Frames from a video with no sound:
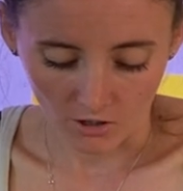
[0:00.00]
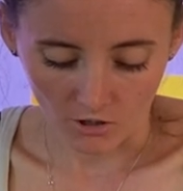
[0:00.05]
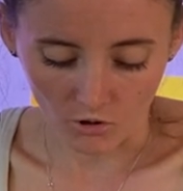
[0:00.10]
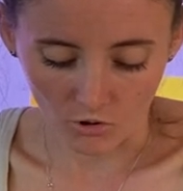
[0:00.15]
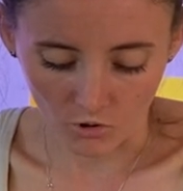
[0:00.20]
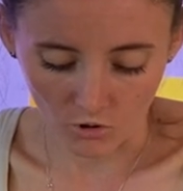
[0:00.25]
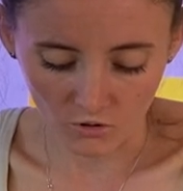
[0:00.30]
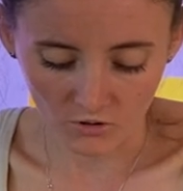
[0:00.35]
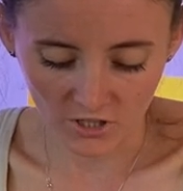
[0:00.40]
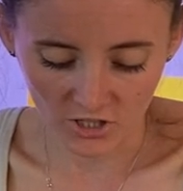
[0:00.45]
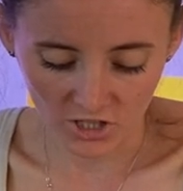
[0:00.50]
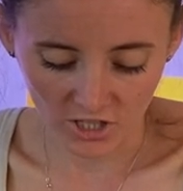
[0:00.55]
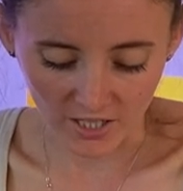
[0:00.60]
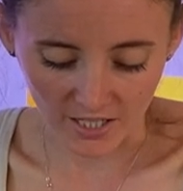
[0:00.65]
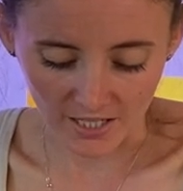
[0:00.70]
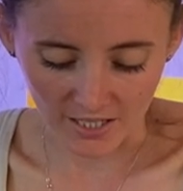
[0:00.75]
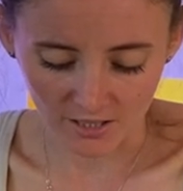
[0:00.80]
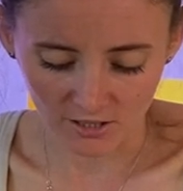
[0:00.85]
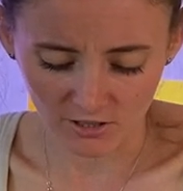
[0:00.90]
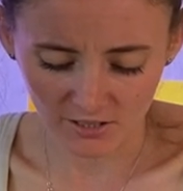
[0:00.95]
All the
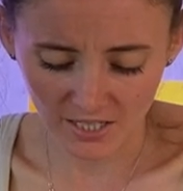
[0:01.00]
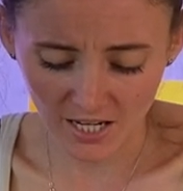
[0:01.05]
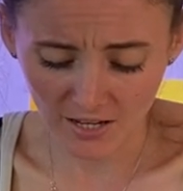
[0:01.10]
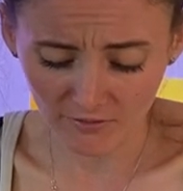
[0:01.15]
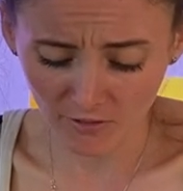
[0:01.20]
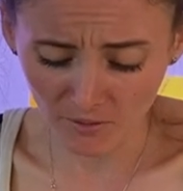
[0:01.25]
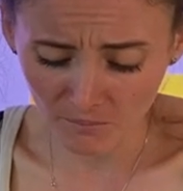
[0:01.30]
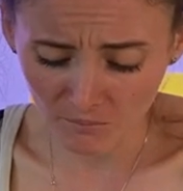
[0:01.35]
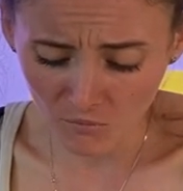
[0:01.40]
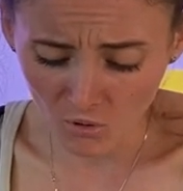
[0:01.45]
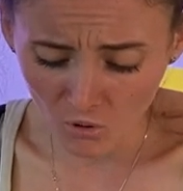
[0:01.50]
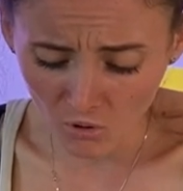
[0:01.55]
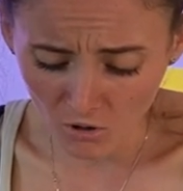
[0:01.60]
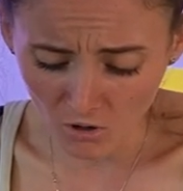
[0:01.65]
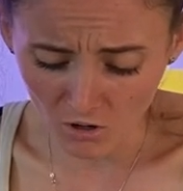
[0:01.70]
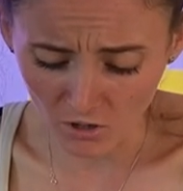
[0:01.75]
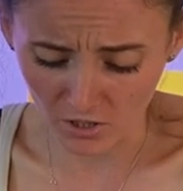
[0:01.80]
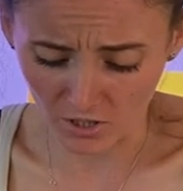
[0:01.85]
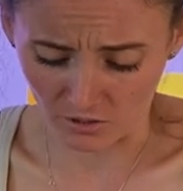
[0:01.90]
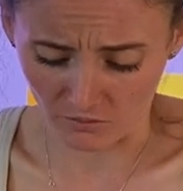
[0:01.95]
jiggies looked even
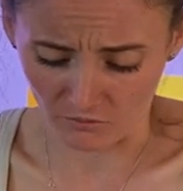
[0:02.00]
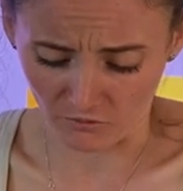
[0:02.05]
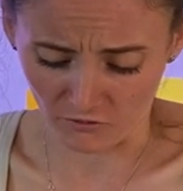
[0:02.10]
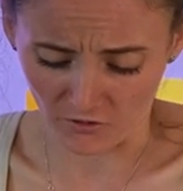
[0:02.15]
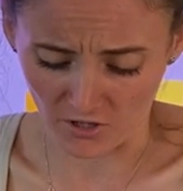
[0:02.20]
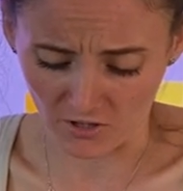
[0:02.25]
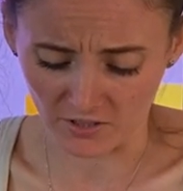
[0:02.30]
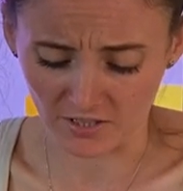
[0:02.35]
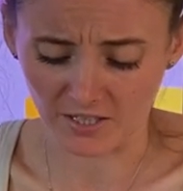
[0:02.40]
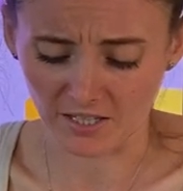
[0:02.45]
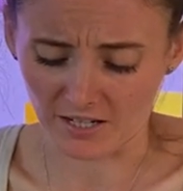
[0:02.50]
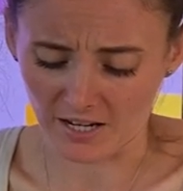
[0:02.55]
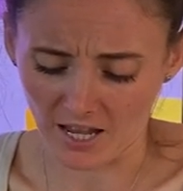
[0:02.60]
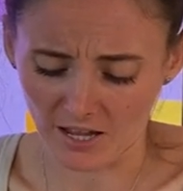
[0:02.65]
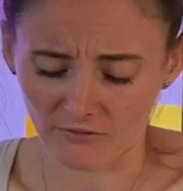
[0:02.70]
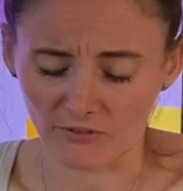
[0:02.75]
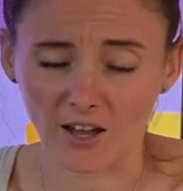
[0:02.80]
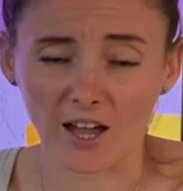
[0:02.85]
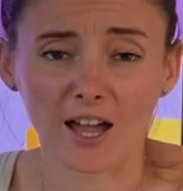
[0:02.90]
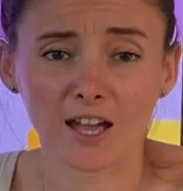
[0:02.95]
more confused than
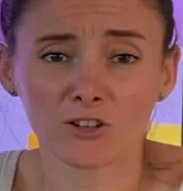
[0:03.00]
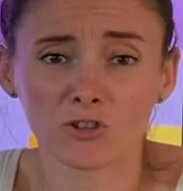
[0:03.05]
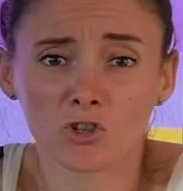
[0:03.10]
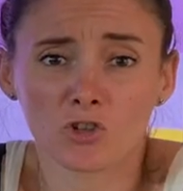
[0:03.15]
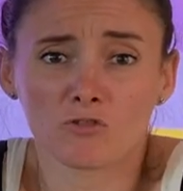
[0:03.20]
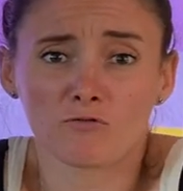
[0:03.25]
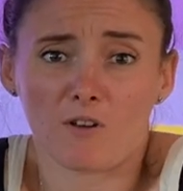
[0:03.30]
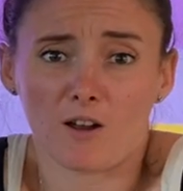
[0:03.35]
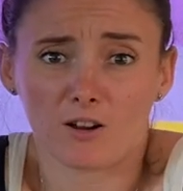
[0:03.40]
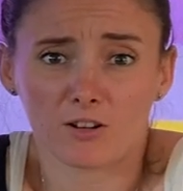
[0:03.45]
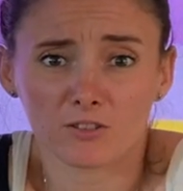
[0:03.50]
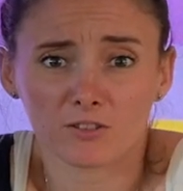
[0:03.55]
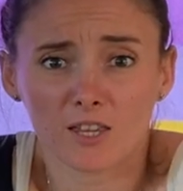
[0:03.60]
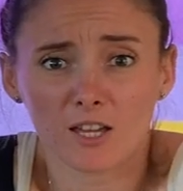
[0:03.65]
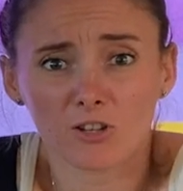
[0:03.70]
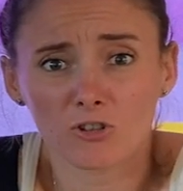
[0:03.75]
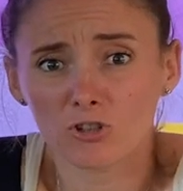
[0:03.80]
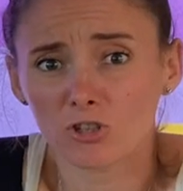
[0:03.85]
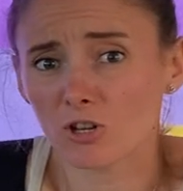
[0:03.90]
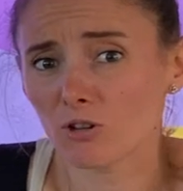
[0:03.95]
ever and shrugged
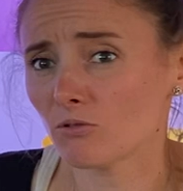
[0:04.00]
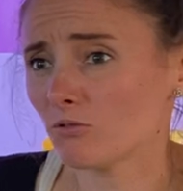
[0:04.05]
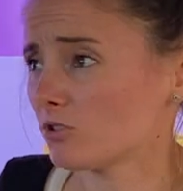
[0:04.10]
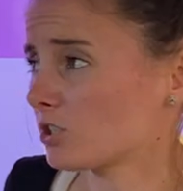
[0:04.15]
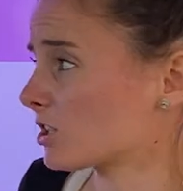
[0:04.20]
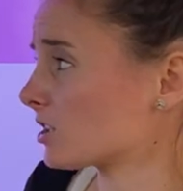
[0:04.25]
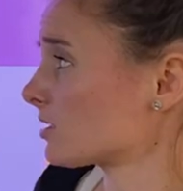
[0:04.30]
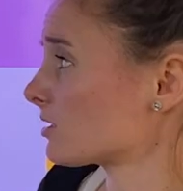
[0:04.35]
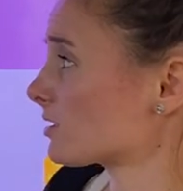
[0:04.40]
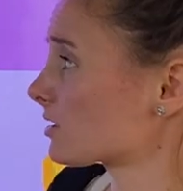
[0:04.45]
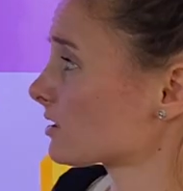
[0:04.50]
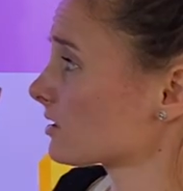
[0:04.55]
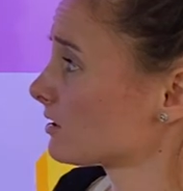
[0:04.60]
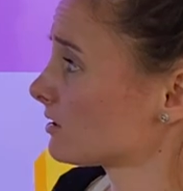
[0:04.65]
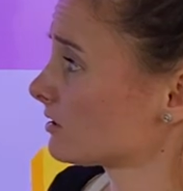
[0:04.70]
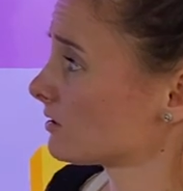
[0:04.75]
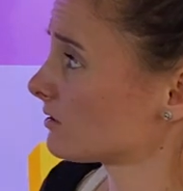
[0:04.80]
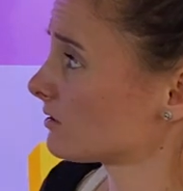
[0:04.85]
their shoulders.